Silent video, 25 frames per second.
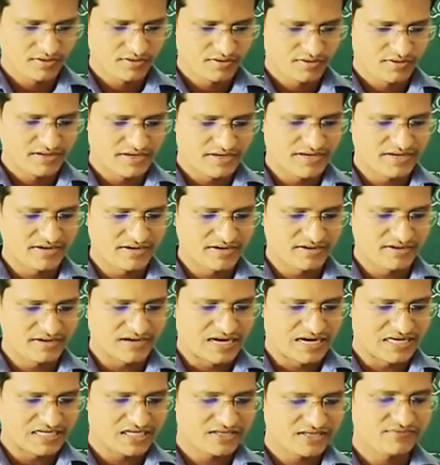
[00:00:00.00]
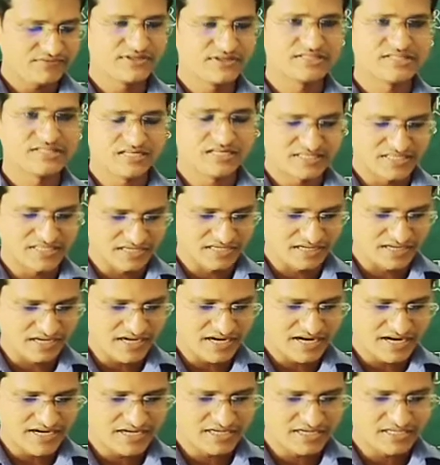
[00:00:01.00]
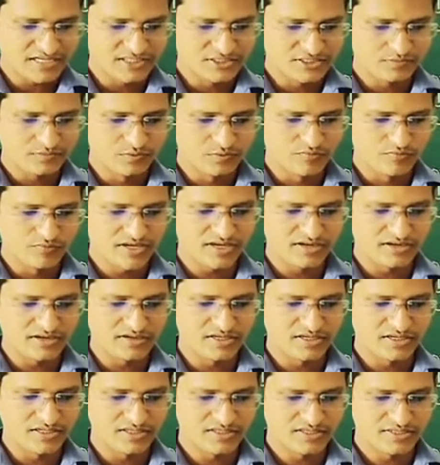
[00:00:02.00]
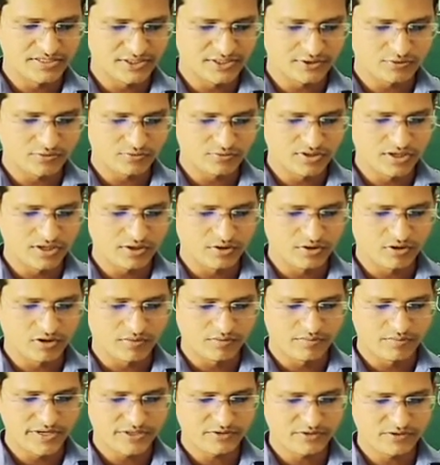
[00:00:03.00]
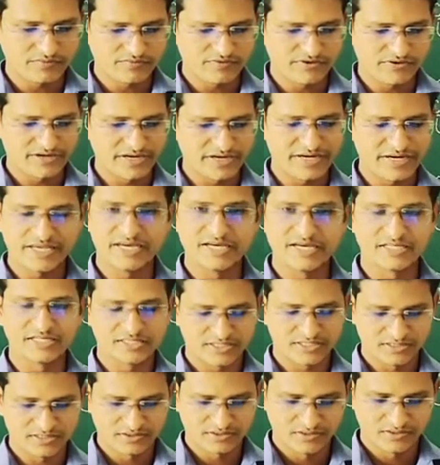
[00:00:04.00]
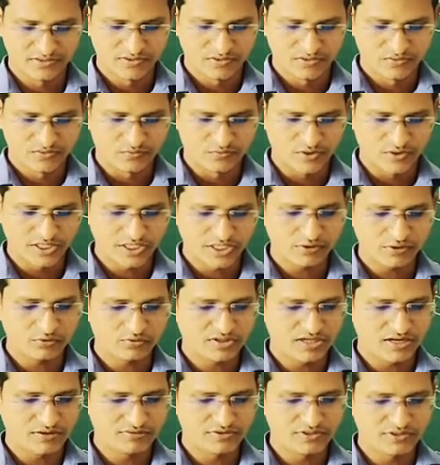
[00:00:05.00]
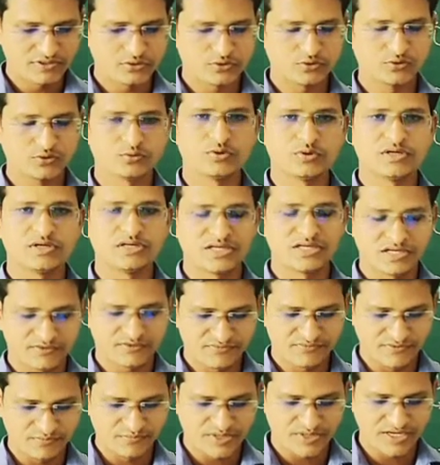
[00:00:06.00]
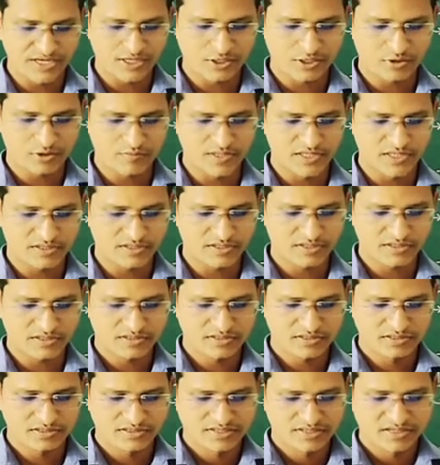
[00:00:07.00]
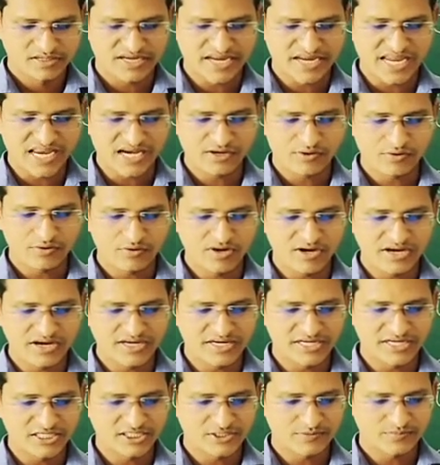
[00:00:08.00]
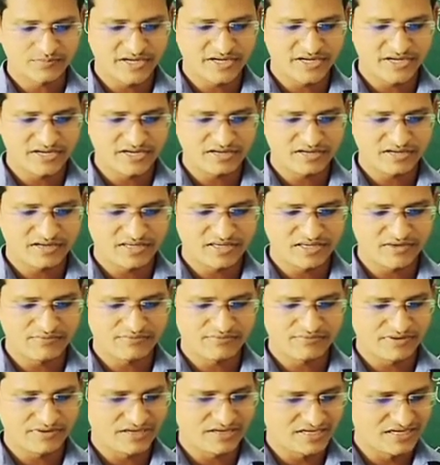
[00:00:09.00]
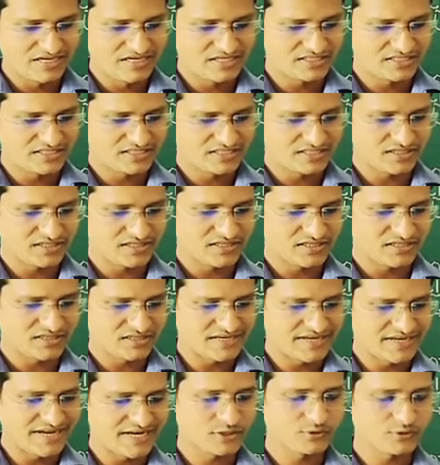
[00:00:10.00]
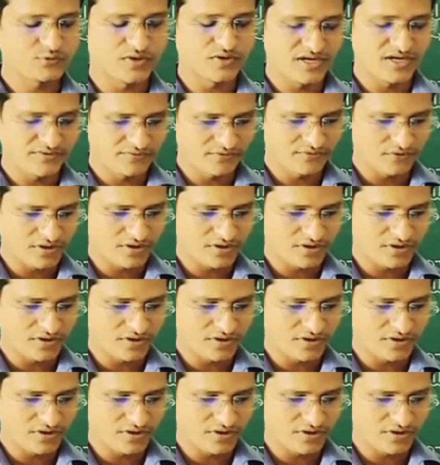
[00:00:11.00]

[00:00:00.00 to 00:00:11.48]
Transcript: an artificial satellite is moving in a circular orbit of a radius 42,250 km. Calculate its speed if it's take 24